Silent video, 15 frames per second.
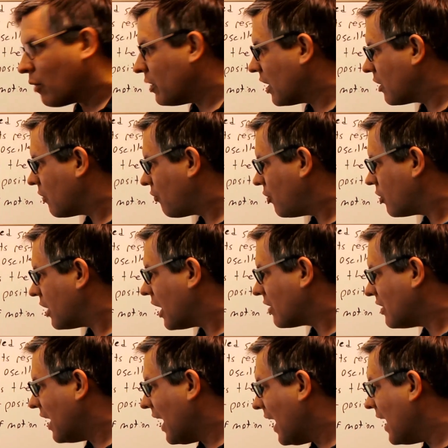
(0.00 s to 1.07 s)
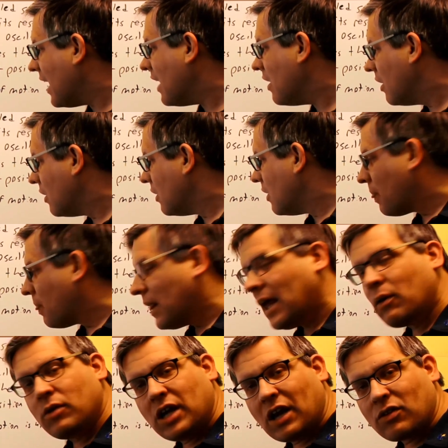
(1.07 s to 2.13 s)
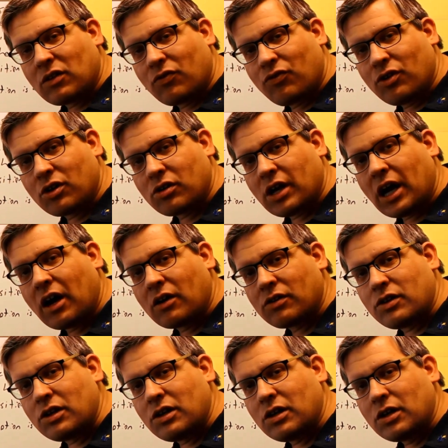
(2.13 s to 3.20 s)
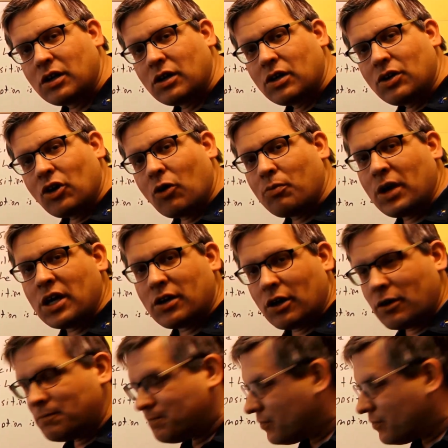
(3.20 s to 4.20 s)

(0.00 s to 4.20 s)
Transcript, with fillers: We got to figure out the A and we have to figure out the omega.